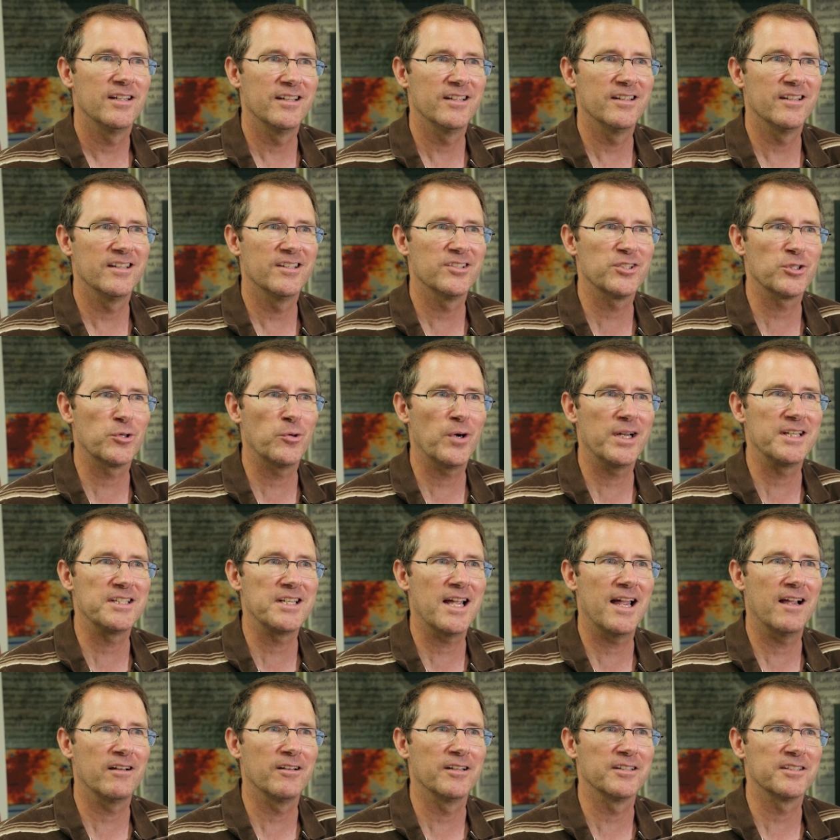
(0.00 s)
is a great
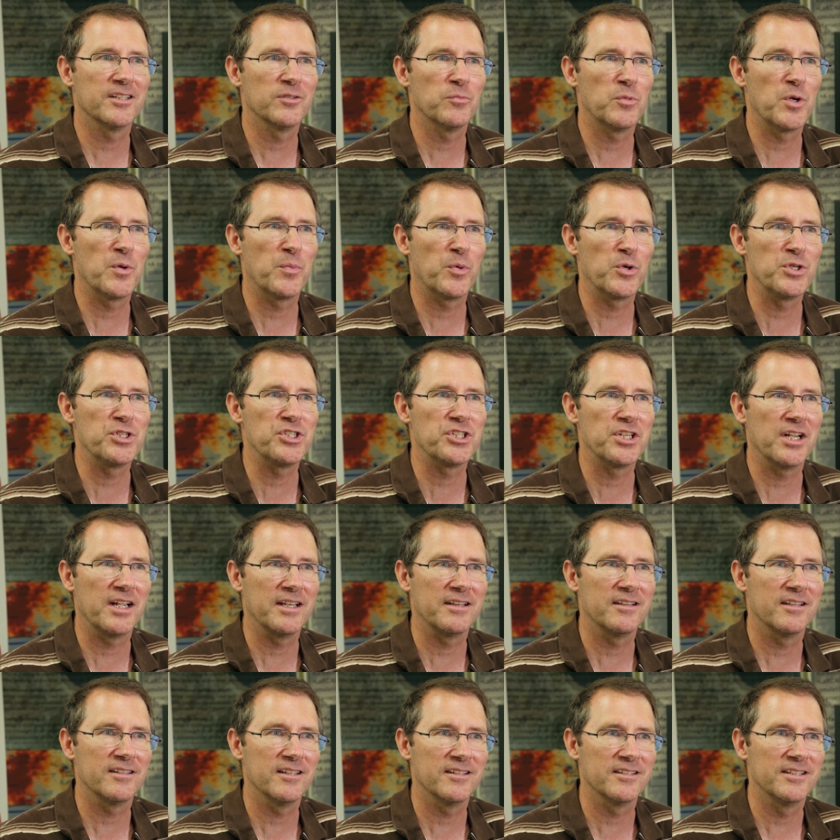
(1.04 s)
talent, and we
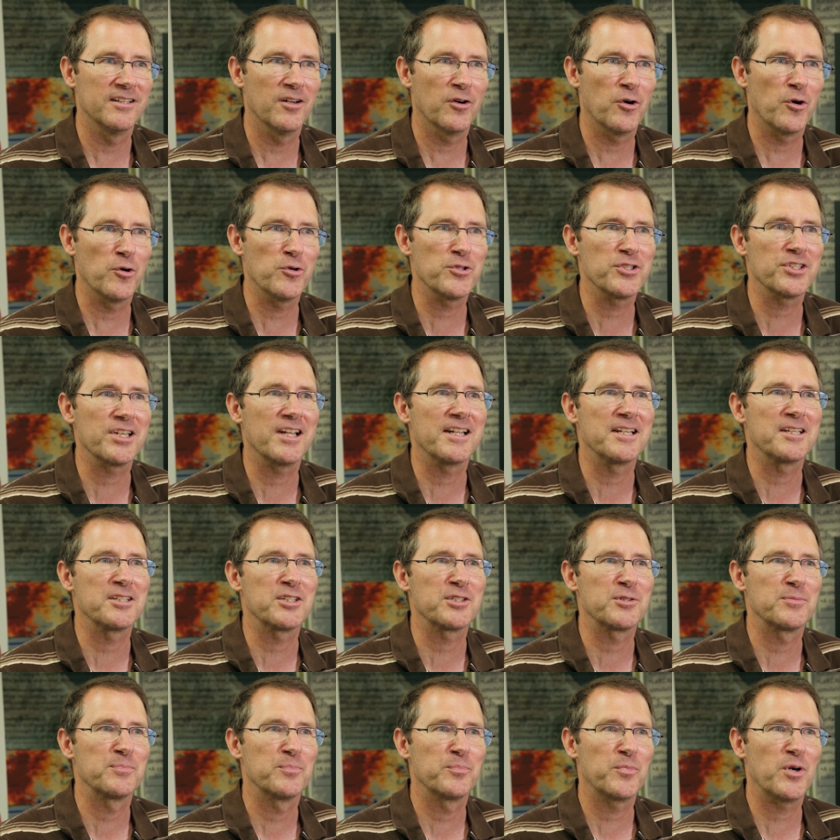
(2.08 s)
appreciate the Earth
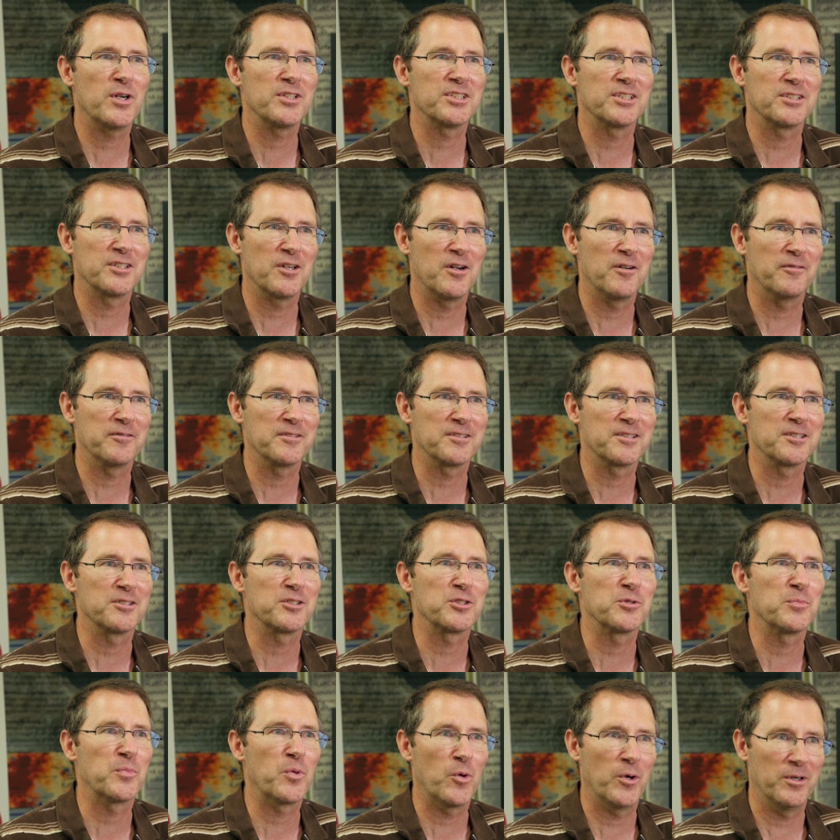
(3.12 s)
Science Project
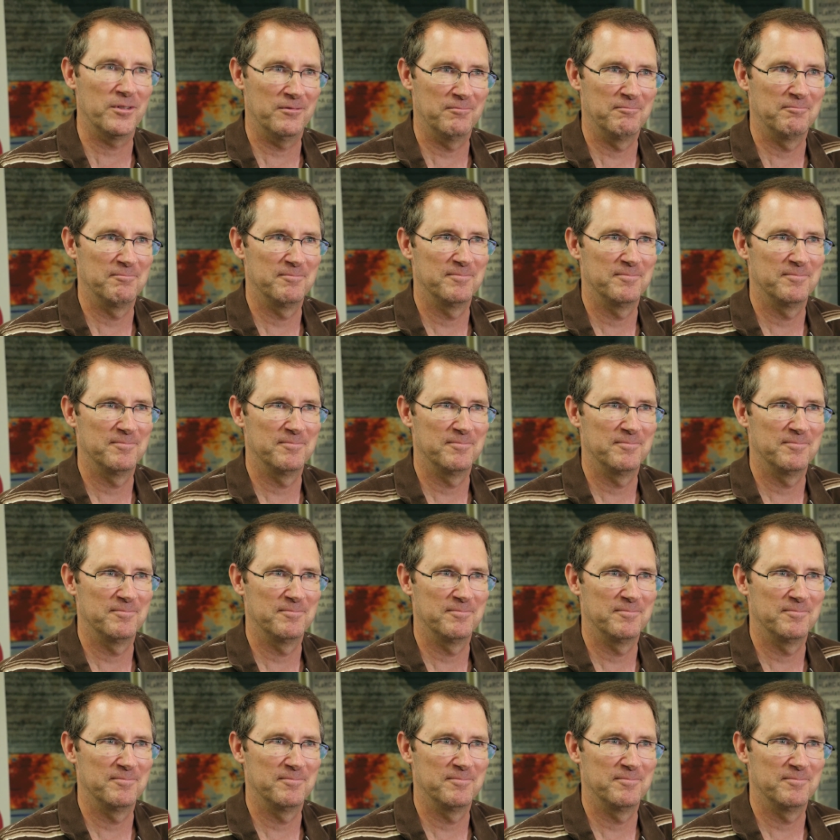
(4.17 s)
Office's support.